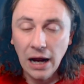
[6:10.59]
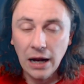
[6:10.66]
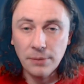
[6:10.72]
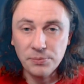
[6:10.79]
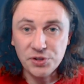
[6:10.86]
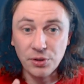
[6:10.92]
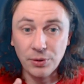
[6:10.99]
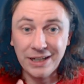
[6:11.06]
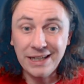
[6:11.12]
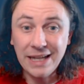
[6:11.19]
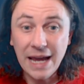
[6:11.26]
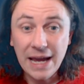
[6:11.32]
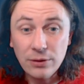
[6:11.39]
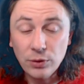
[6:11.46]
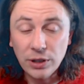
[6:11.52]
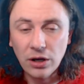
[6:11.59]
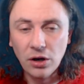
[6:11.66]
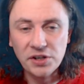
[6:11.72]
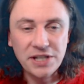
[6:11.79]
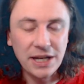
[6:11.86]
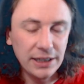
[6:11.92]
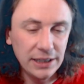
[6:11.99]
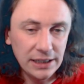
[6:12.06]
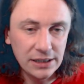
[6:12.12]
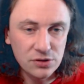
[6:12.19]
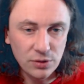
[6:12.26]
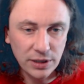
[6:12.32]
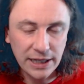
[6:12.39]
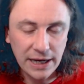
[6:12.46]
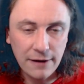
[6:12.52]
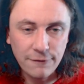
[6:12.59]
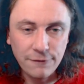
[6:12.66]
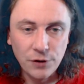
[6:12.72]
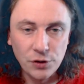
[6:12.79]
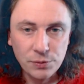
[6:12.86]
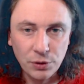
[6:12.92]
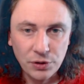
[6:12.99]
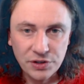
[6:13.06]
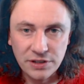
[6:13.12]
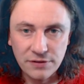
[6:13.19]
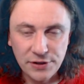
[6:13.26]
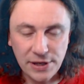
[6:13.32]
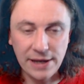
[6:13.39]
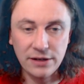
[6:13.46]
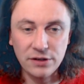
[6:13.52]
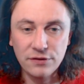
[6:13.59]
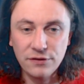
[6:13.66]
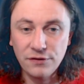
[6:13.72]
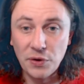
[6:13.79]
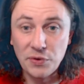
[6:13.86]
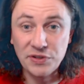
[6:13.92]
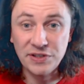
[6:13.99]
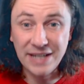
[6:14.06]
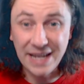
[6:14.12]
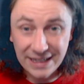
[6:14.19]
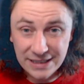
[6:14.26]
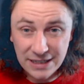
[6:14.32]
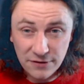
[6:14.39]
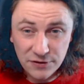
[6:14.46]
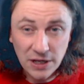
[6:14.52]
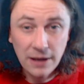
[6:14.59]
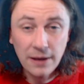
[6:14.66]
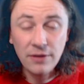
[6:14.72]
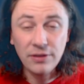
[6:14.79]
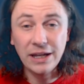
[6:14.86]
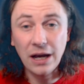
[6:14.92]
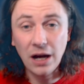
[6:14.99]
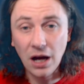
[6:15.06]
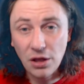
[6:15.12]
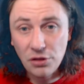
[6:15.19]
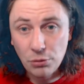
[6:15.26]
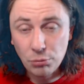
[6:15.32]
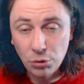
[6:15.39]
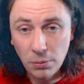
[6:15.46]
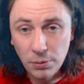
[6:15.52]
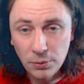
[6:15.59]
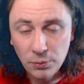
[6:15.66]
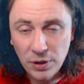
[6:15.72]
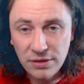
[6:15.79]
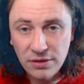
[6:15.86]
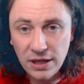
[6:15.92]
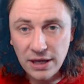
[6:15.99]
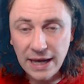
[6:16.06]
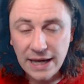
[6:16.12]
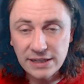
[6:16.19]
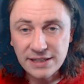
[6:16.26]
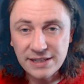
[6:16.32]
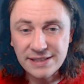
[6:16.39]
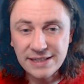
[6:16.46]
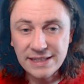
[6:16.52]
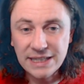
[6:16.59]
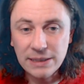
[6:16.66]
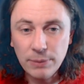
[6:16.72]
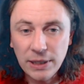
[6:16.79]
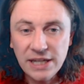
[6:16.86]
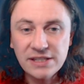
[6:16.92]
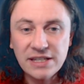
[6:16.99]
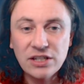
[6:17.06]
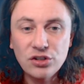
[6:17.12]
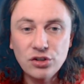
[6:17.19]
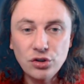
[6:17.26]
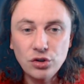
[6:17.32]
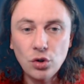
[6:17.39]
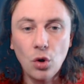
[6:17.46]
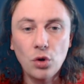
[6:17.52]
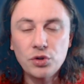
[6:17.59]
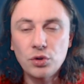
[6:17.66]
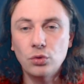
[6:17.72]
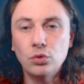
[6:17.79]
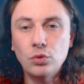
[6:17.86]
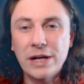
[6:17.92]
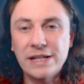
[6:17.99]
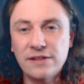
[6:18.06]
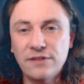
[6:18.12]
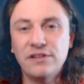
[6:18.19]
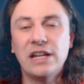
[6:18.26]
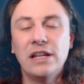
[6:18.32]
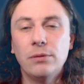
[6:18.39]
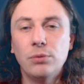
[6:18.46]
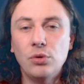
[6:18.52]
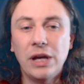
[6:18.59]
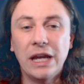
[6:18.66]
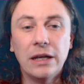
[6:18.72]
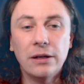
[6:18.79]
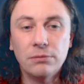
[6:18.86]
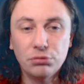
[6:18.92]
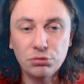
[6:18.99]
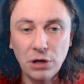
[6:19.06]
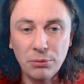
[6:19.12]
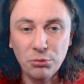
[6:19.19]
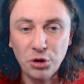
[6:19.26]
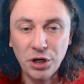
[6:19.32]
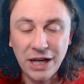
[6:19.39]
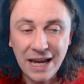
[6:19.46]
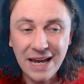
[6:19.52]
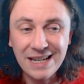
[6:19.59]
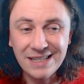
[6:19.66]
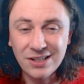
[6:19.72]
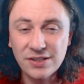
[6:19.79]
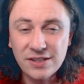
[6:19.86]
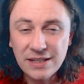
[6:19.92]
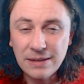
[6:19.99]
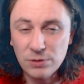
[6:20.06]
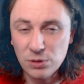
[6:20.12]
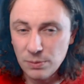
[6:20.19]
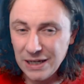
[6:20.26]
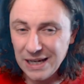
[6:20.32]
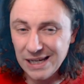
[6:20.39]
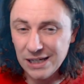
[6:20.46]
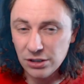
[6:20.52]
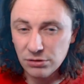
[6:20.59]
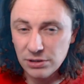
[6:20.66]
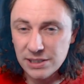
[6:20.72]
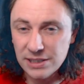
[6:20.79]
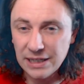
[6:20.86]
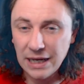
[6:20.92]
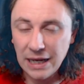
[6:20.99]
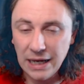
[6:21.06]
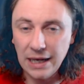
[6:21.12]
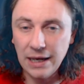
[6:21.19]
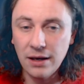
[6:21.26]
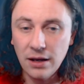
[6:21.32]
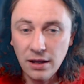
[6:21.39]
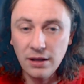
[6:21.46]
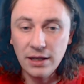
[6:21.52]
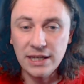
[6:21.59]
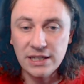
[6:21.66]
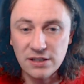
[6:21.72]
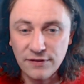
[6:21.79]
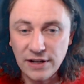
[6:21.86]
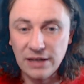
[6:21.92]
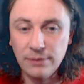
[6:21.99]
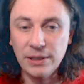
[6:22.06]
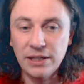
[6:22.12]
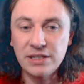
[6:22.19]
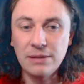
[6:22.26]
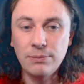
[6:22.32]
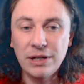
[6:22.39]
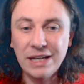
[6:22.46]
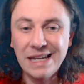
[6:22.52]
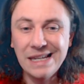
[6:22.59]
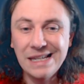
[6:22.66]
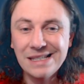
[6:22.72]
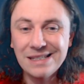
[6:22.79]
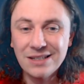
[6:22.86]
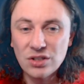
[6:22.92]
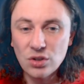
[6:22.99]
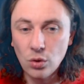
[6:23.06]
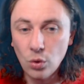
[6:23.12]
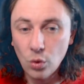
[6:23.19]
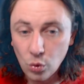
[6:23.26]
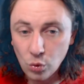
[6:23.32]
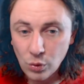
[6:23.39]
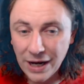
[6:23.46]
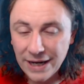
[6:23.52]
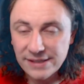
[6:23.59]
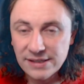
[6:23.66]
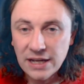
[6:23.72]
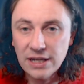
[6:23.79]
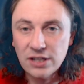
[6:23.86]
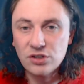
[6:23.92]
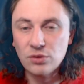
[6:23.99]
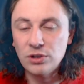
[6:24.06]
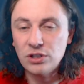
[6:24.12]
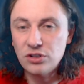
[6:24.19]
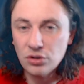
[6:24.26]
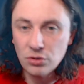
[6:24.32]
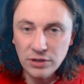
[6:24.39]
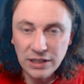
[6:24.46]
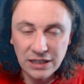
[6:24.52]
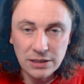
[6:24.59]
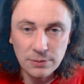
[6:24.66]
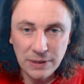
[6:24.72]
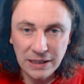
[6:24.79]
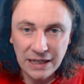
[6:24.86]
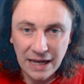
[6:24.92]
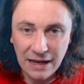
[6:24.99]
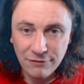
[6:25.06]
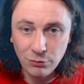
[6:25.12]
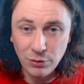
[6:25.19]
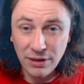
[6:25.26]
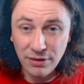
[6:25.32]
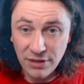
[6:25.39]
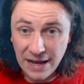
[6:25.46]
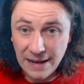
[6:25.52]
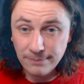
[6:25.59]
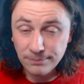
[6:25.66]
So again, we are taking into account false positives and false negatives. The other problem with anti-CCP is it's not always available in primary care. It does seem to be increasing in its availability, but it isn't always. So we do need to be careful with that.